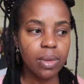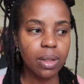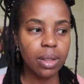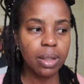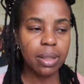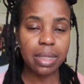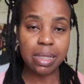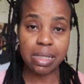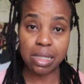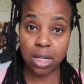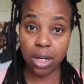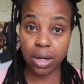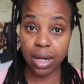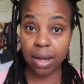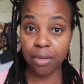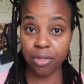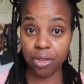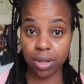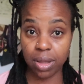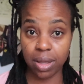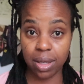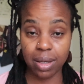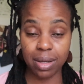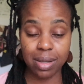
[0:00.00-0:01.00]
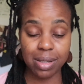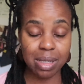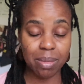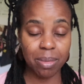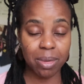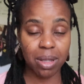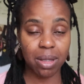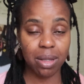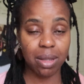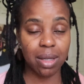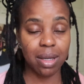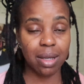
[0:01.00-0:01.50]
That's not everything. Some
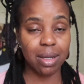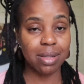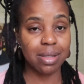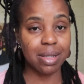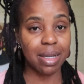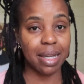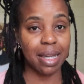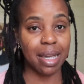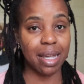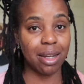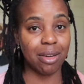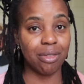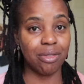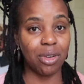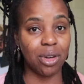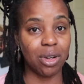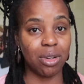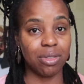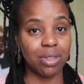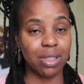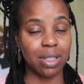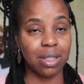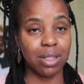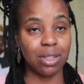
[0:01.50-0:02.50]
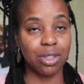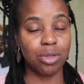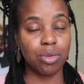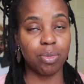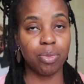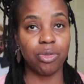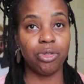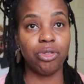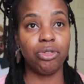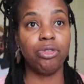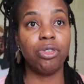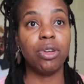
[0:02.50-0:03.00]
of the things I get involved in
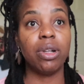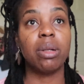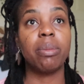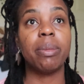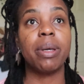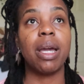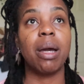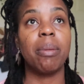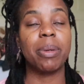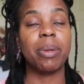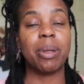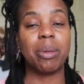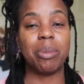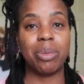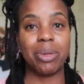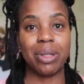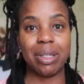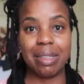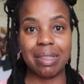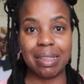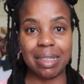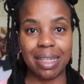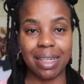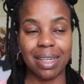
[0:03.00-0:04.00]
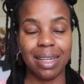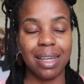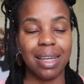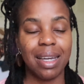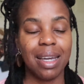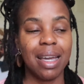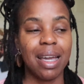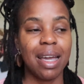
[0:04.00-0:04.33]
fill me completely.